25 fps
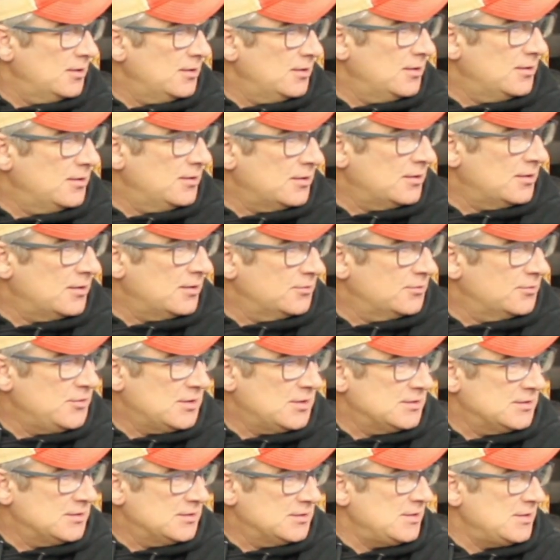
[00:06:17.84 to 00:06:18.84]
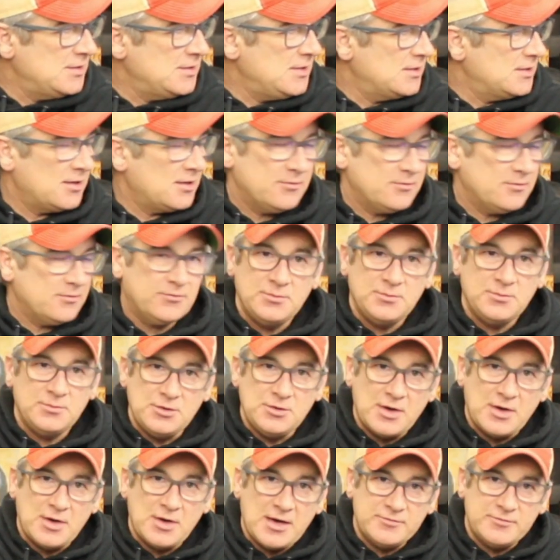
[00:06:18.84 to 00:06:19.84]
I don't know if you can see in that you
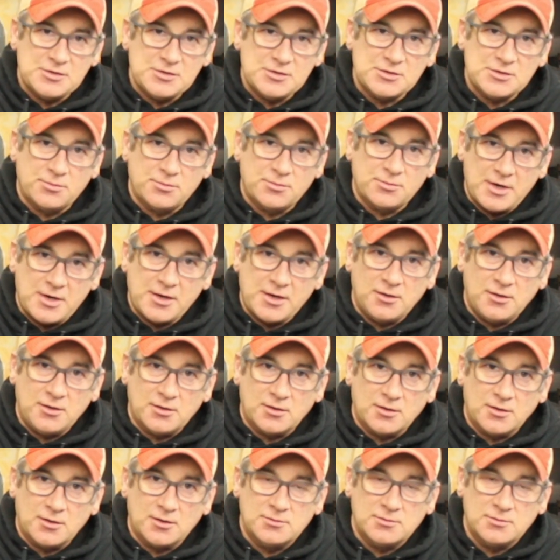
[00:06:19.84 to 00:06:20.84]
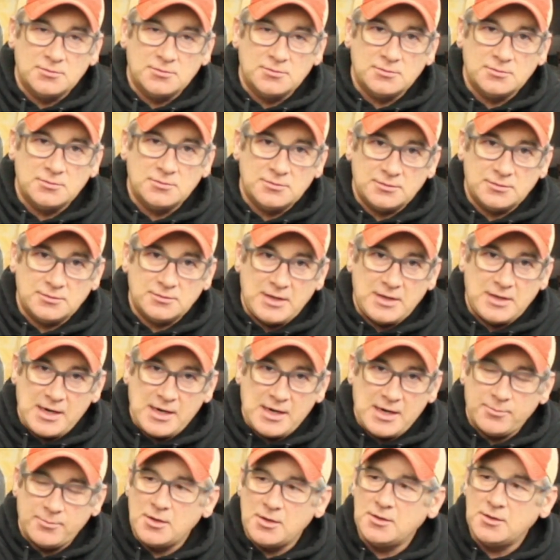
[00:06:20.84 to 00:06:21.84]
have just a regular
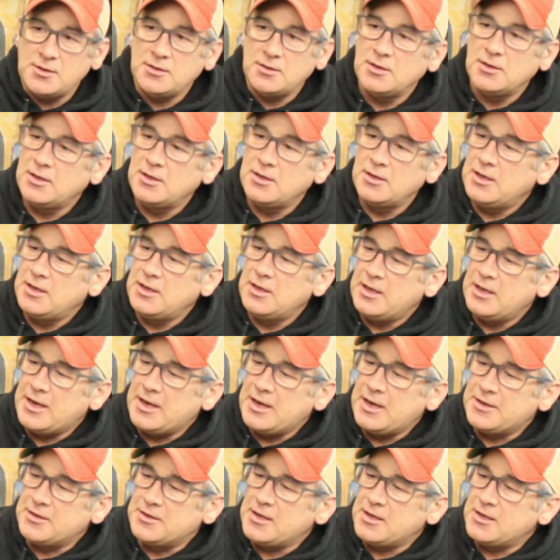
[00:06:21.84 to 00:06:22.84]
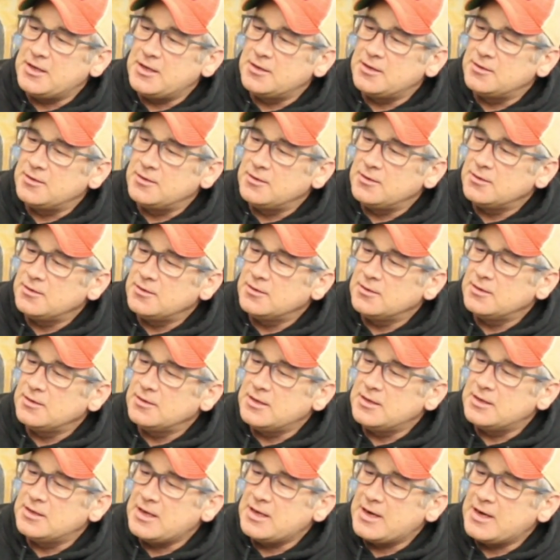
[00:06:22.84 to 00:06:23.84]
camera, and then
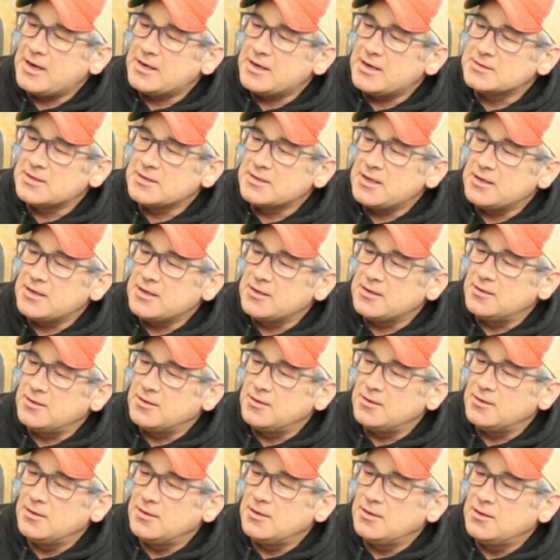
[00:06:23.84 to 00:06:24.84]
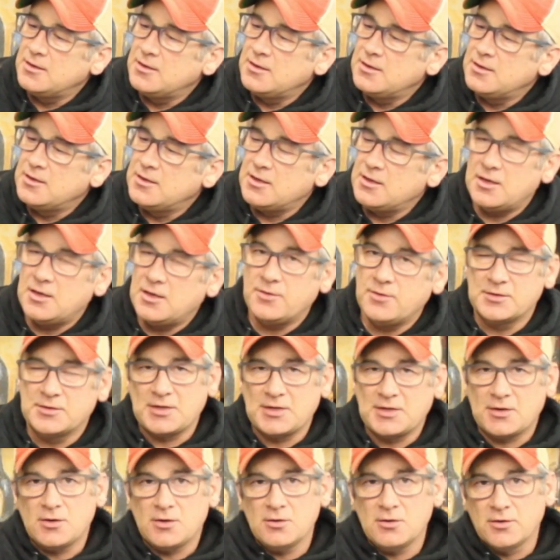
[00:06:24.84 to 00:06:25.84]
it has a what they
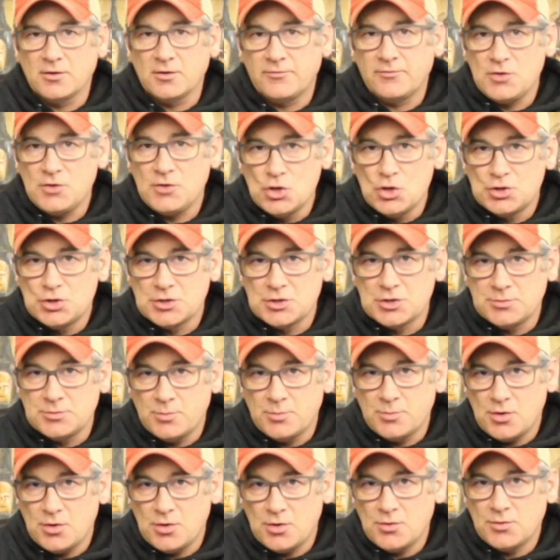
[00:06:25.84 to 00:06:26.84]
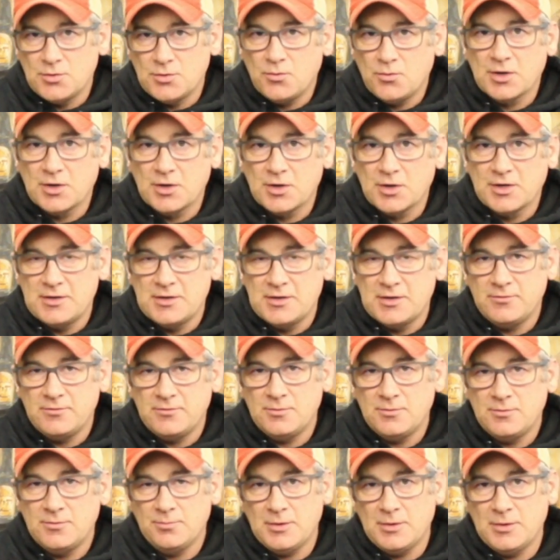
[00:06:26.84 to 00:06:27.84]
call a fusion mode, where it
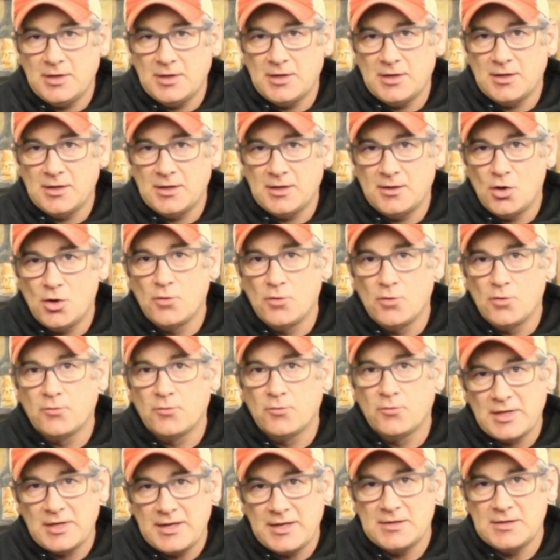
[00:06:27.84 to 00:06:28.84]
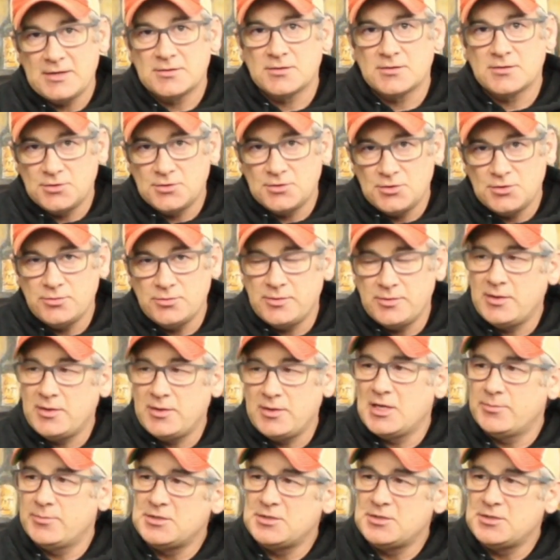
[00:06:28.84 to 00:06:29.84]
overlays the 2
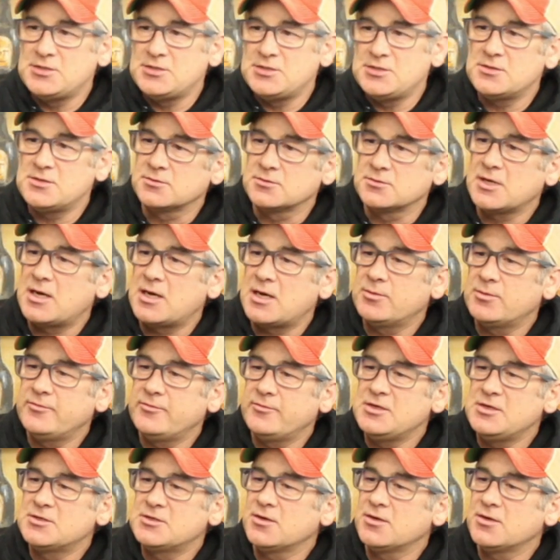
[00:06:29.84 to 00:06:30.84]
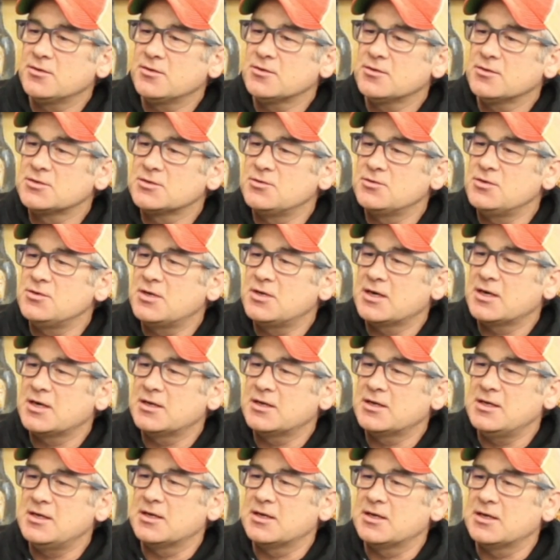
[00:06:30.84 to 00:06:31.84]
images on top of each other, so you kind of
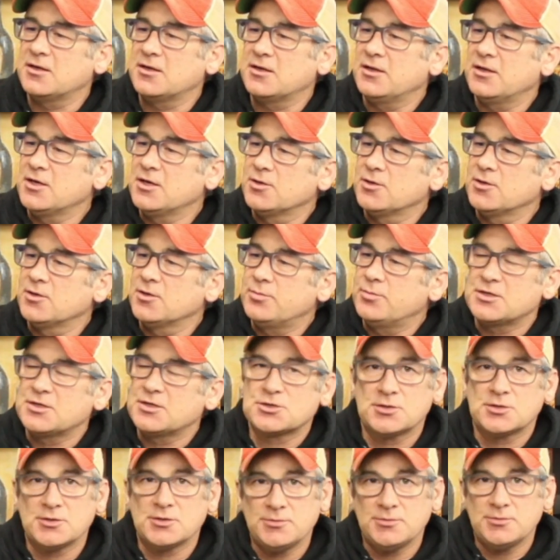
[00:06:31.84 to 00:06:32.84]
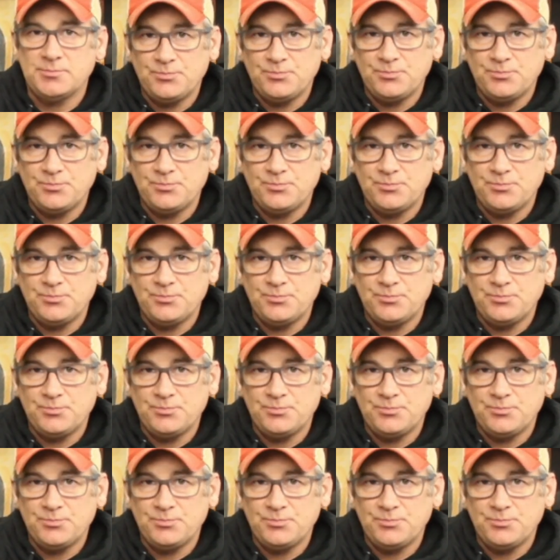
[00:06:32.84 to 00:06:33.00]
get a clearer picture.